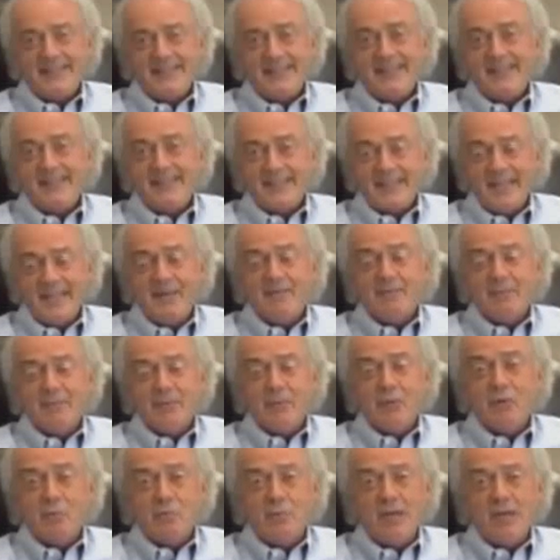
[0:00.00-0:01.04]
and it came from the
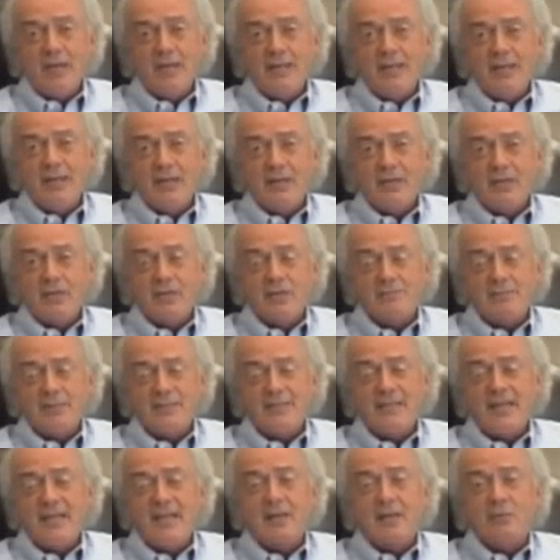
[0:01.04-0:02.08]
old pioneers. My
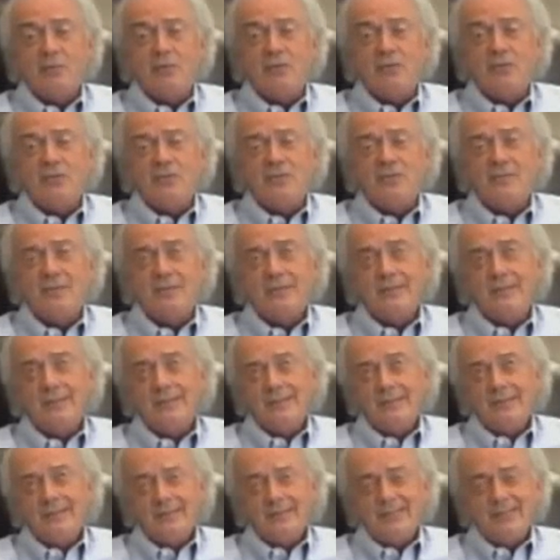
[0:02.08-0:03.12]
daddy was
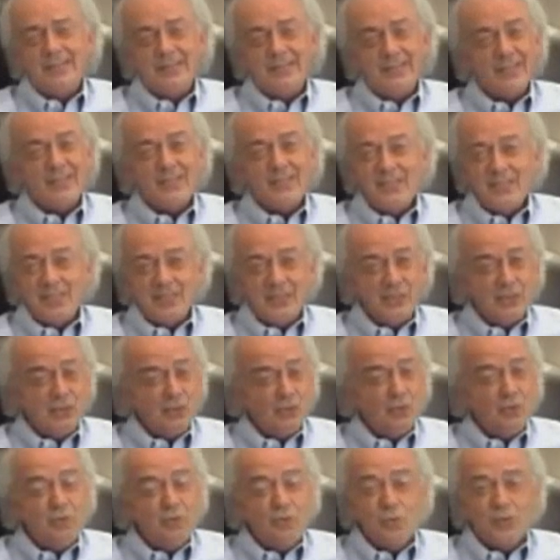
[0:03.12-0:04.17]

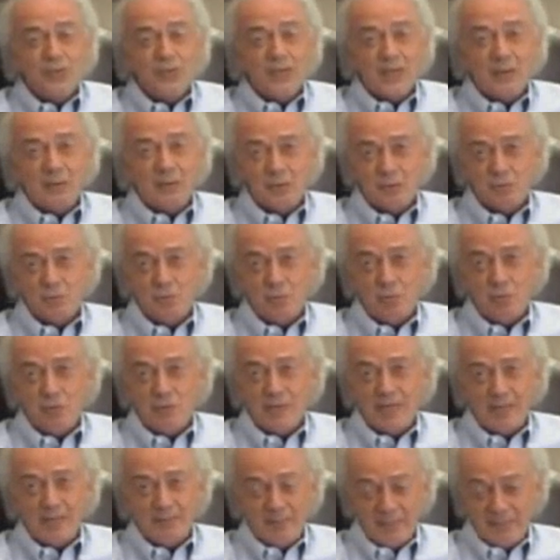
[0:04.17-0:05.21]
62 when I was born.
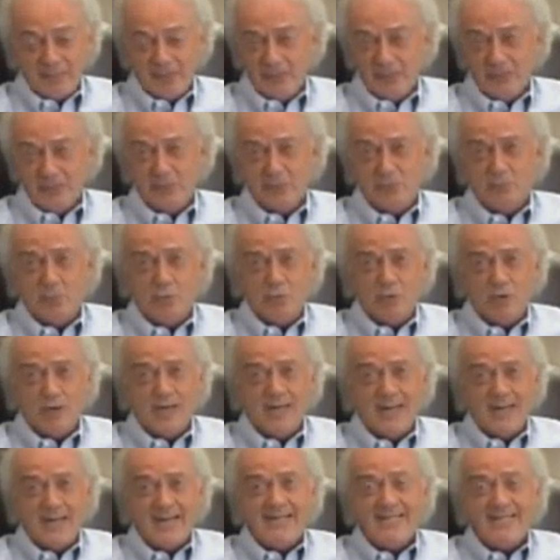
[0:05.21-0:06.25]
That means he was born in
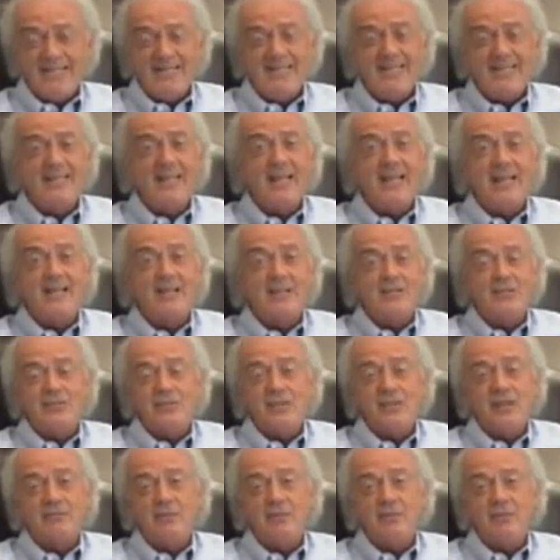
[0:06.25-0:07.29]

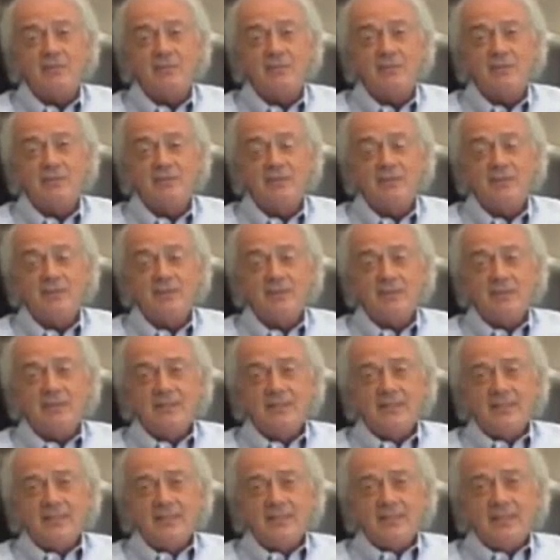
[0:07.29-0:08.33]
1887.
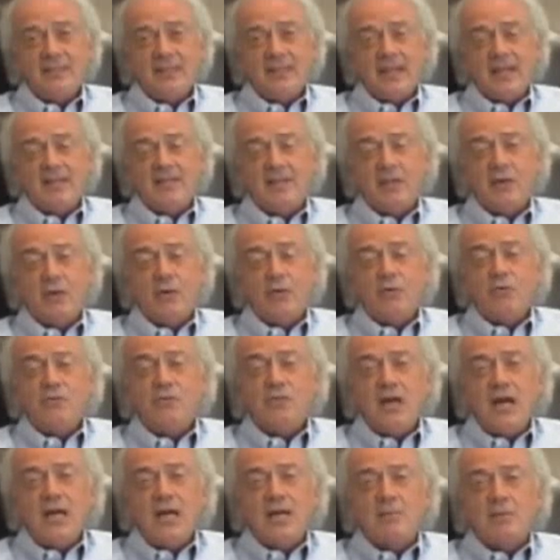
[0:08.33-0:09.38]
And the old
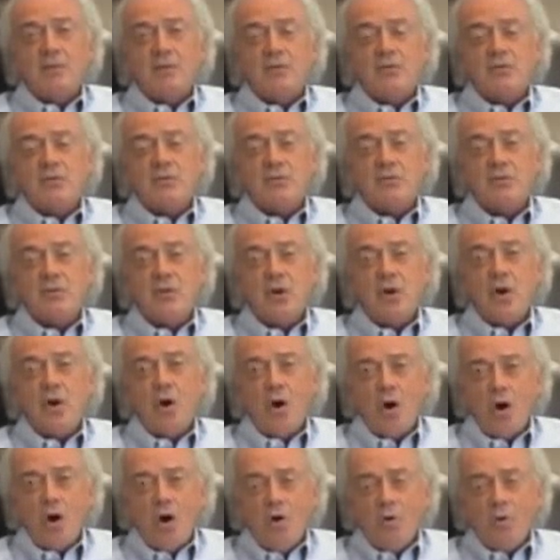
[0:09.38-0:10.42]
timers
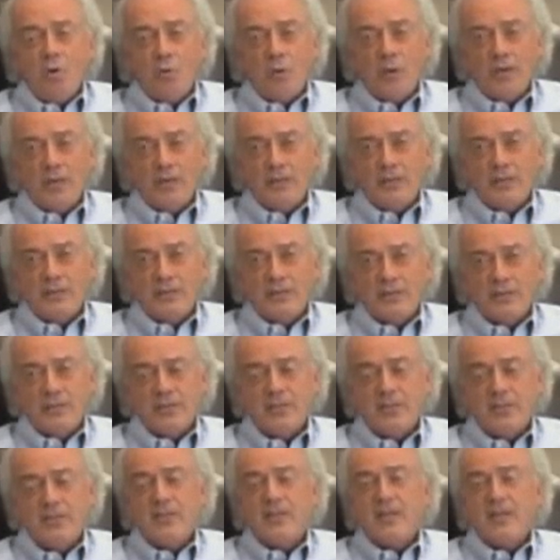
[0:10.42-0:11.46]
always
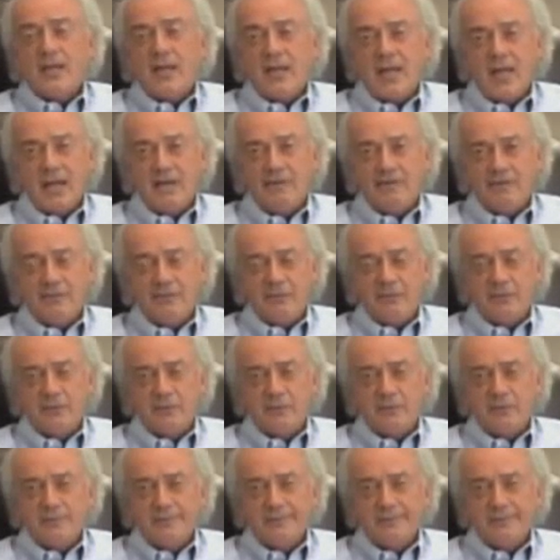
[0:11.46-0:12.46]
had food.